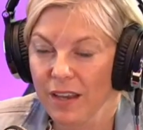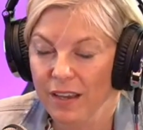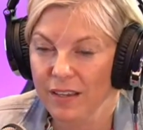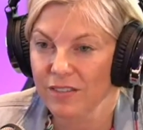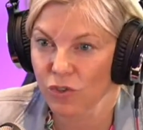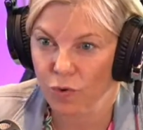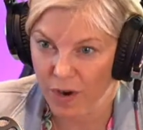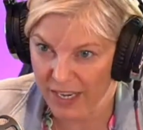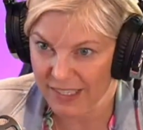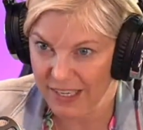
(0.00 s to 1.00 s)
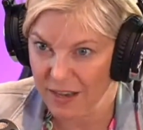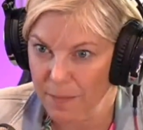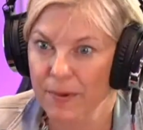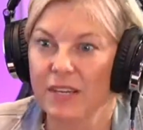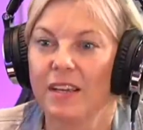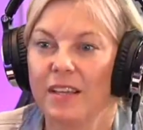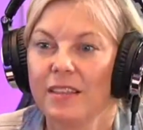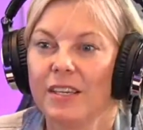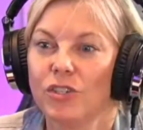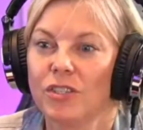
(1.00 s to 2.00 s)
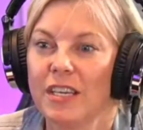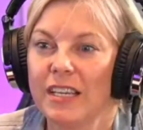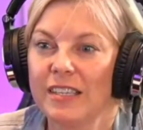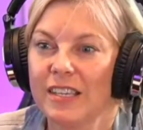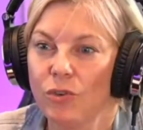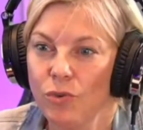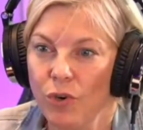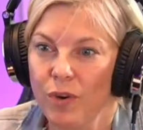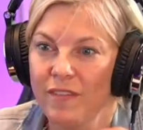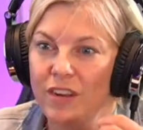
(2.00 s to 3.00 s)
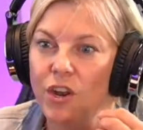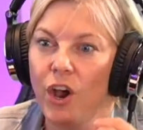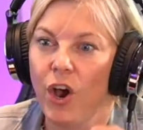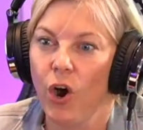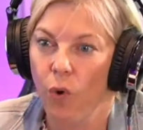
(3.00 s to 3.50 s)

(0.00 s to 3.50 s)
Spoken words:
It's crazy. But there's things that you don't even know.